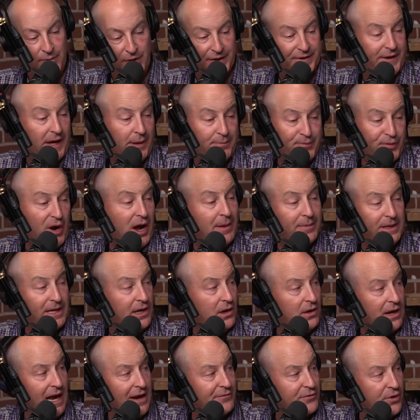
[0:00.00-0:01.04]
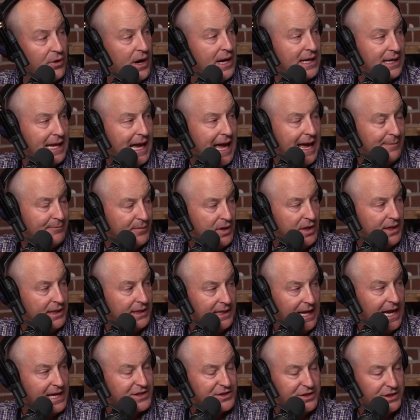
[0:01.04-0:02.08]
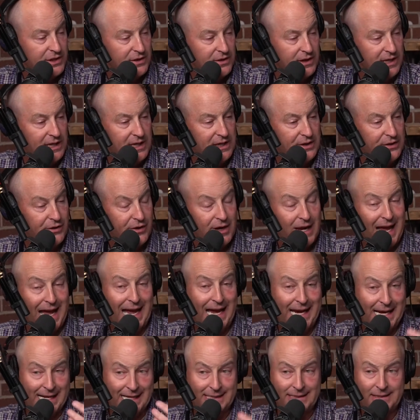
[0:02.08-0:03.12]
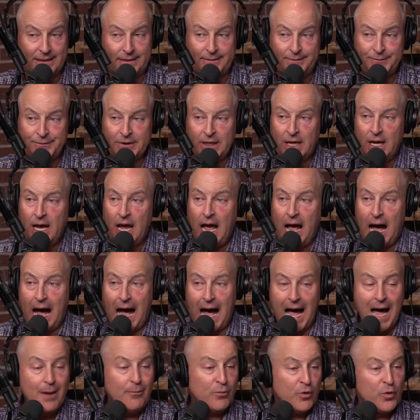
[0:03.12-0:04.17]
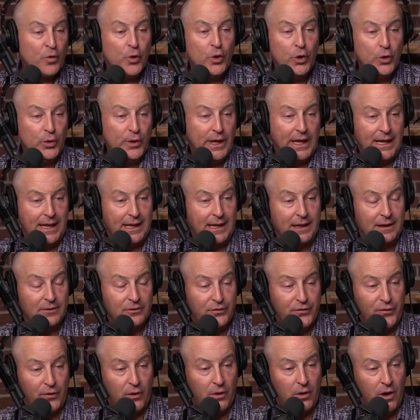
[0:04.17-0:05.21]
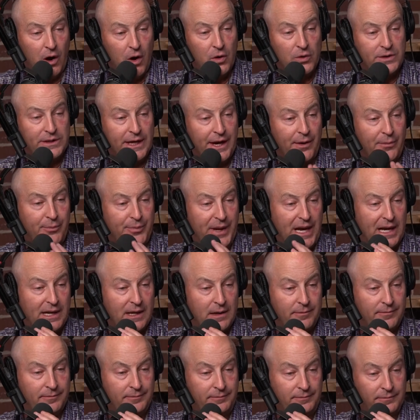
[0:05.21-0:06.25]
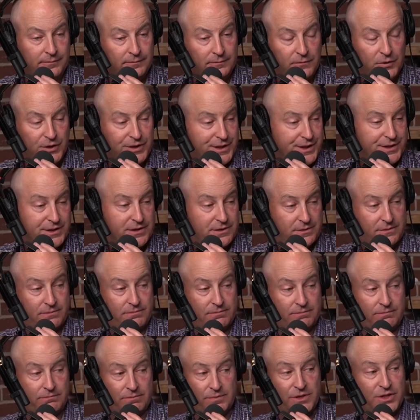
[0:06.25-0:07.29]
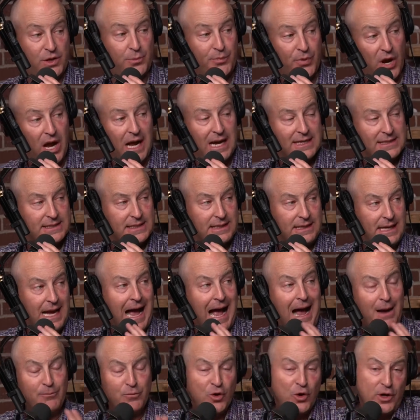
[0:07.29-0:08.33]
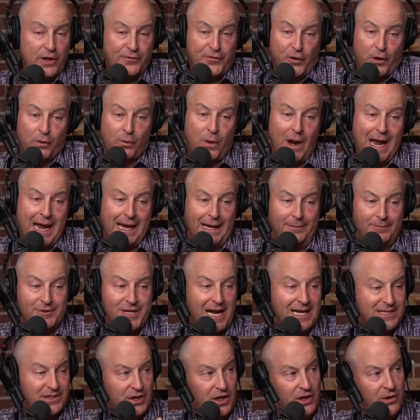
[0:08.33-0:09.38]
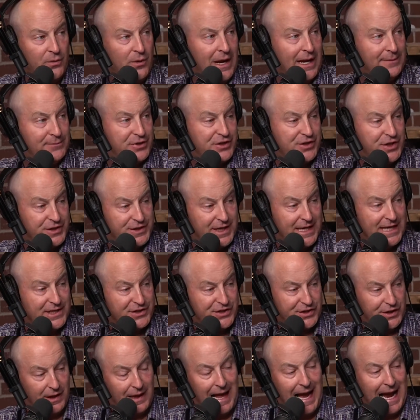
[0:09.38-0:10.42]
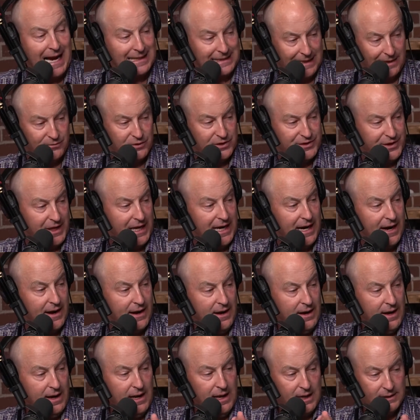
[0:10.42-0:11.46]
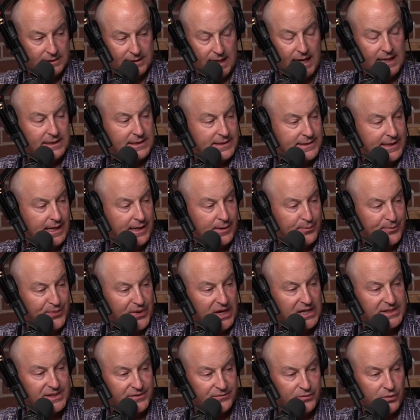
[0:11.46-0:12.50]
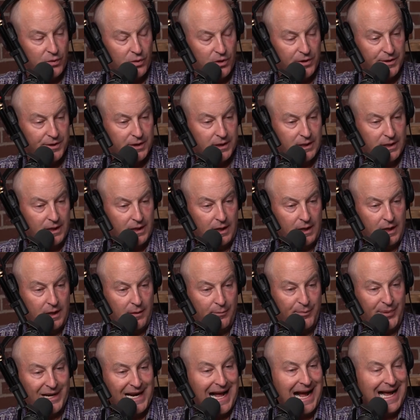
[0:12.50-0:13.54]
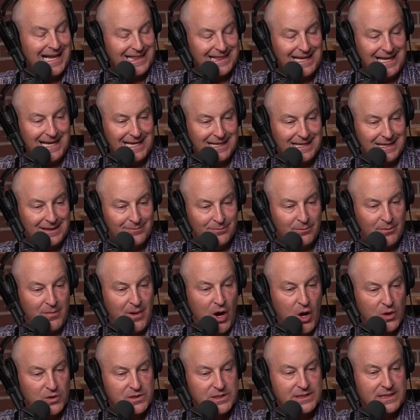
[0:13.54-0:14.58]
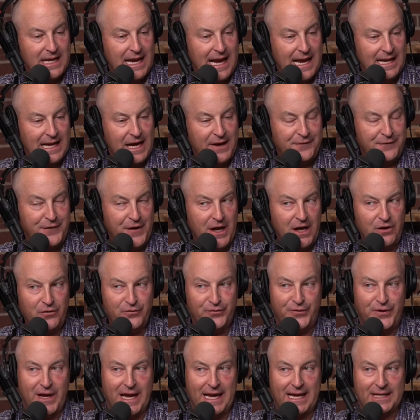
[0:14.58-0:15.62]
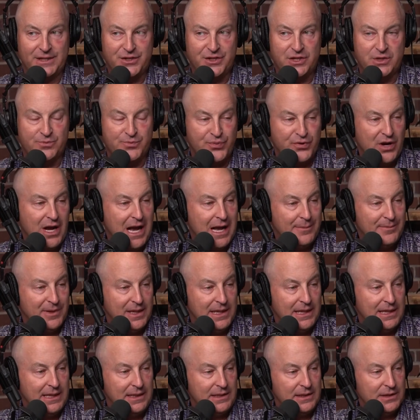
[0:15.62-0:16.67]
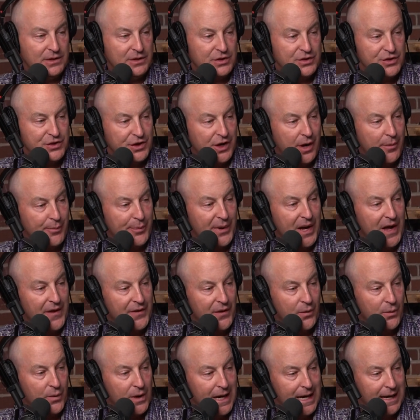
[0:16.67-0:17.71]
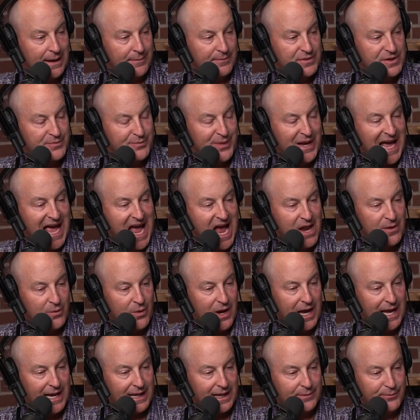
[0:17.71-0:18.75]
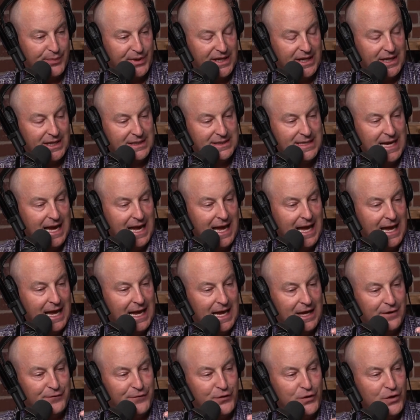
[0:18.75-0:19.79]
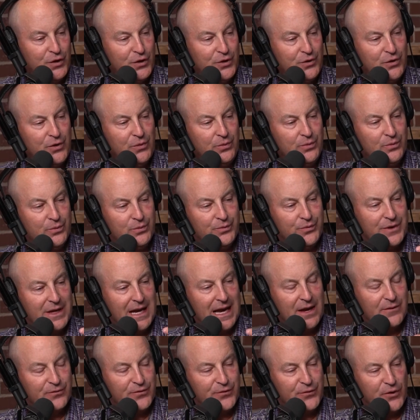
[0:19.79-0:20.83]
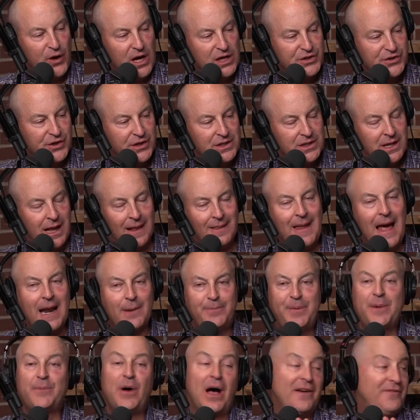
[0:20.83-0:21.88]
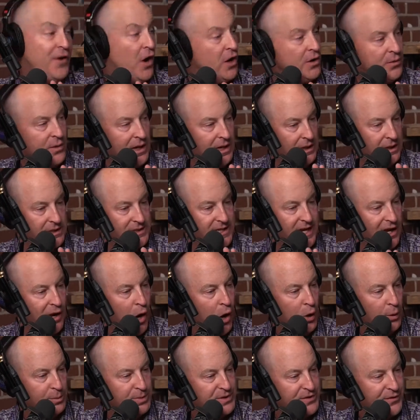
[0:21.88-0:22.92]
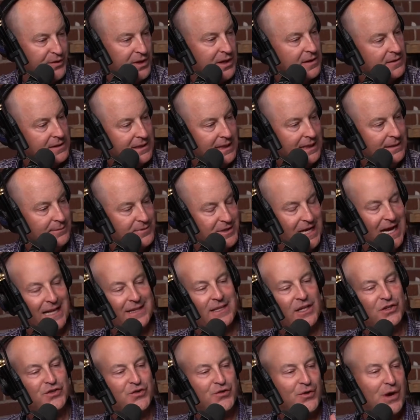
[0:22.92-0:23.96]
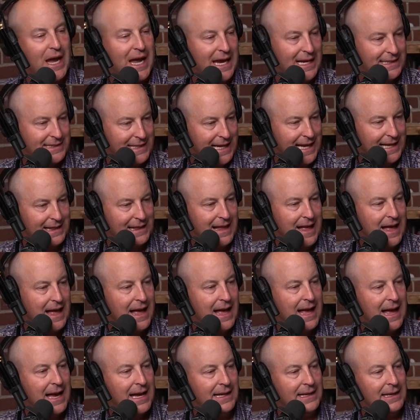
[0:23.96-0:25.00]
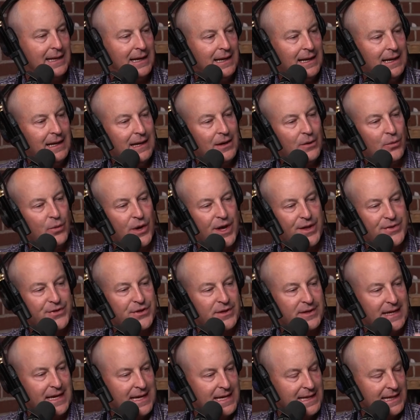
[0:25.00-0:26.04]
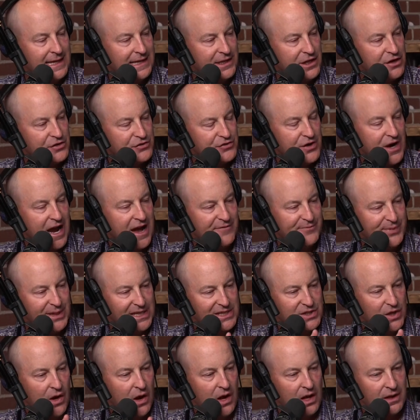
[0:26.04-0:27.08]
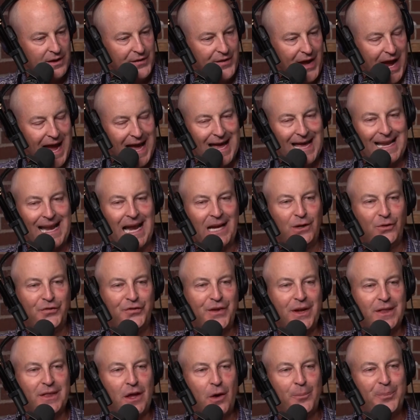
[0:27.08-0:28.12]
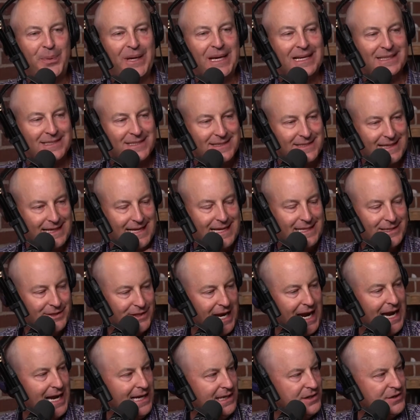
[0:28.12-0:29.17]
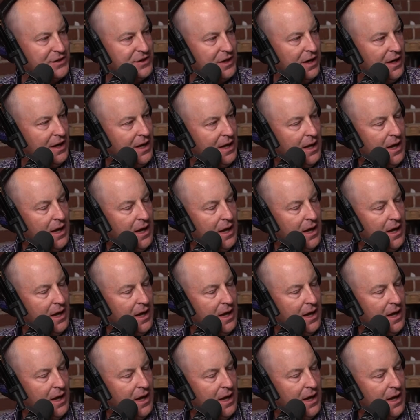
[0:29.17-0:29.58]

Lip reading: But they probably don't have great cap money next year either. And I'm rooting for Odell Beckham, which is surprising. I'm rooting for the Rams. I saw the Rams just get shellacked. I was there. Titans did impressive work. But I think most NFL fans should probably jump on the Rams bandwagon. Because if you get frustrated, a lot of people have unrealistic hopes for their teams at the trade deadline, with dealing their draft picks, all of that. And I don't think there'll be a sea change.